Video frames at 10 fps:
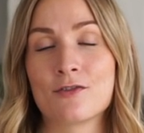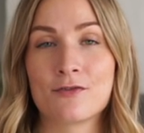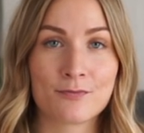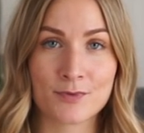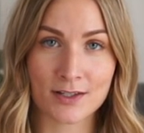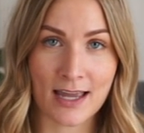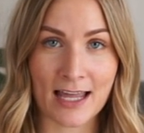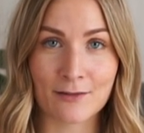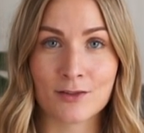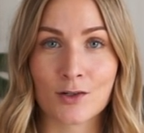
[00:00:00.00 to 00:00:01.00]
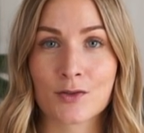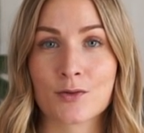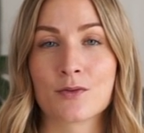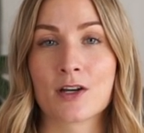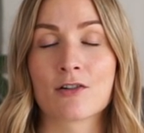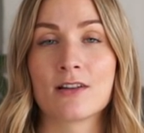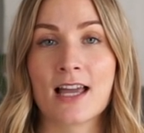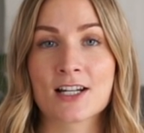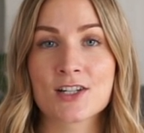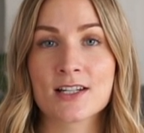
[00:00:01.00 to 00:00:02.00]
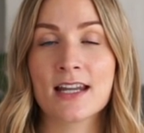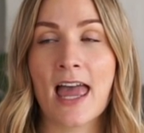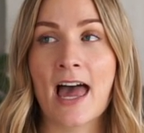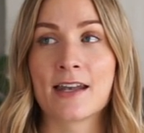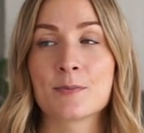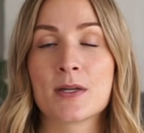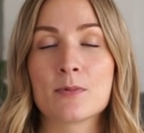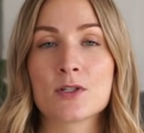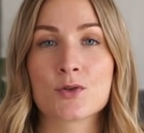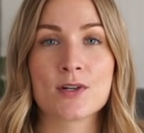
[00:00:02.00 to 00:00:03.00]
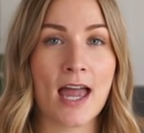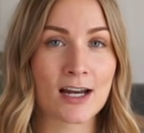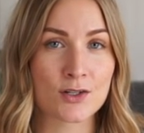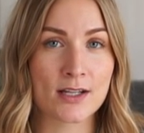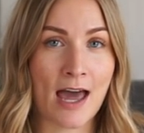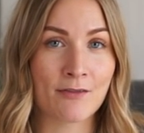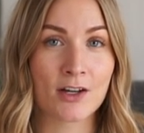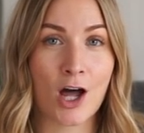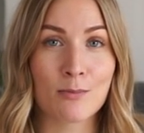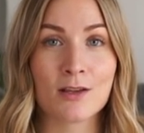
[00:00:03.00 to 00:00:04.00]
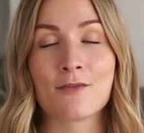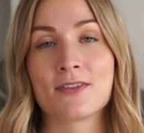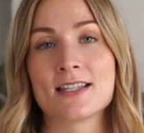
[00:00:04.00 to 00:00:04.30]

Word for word: to, to kind of look through their collection and People Tree actually have a couple of